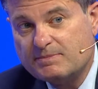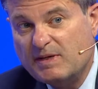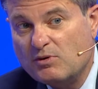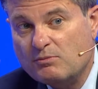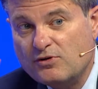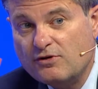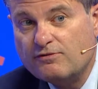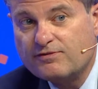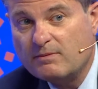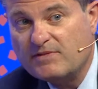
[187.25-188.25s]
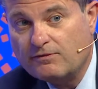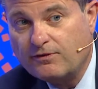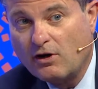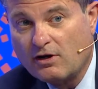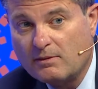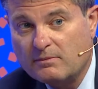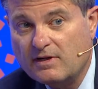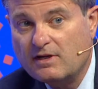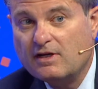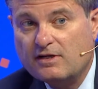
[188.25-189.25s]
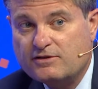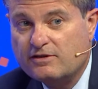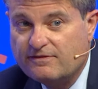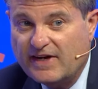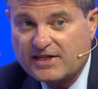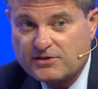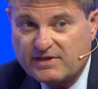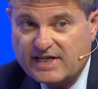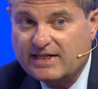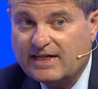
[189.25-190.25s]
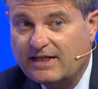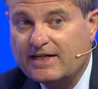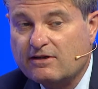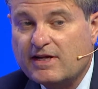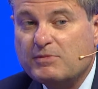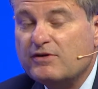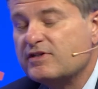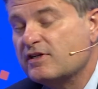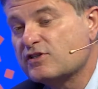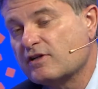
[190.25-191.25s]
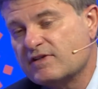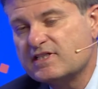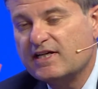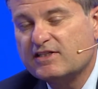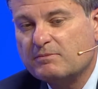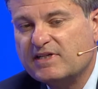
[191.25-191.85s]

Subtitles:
People moved from the farm to the factory, and then later they moved to the service sector.